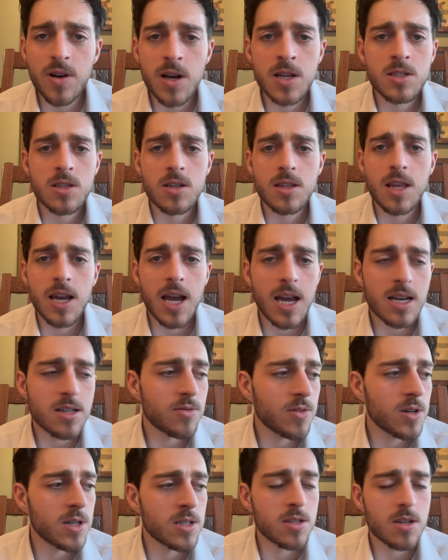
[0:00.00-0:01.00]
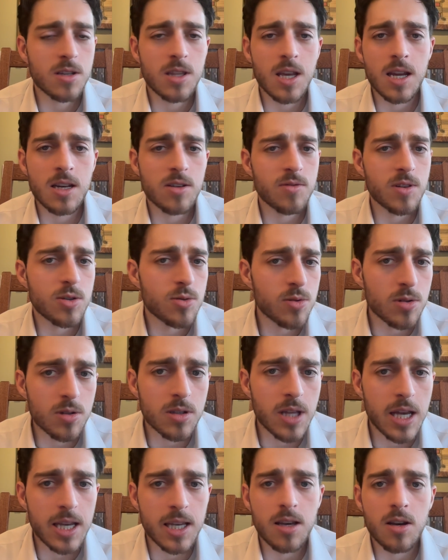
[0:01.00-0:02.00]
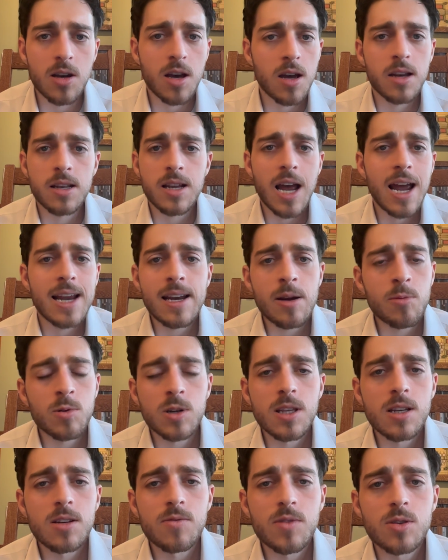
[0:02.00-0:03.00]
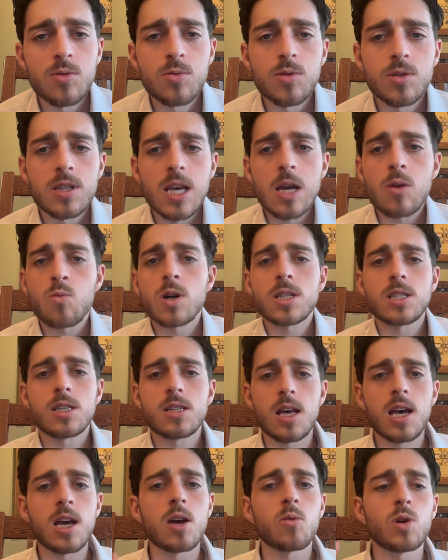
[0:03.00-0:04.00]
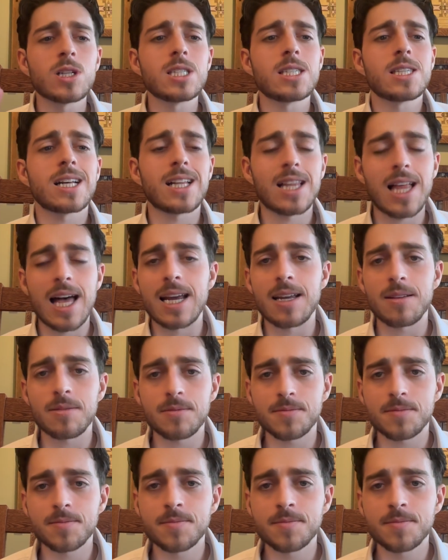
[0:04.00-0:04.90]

funds? Are they hedge funds? Are they individual, high net worth individuals? Like, what's the client?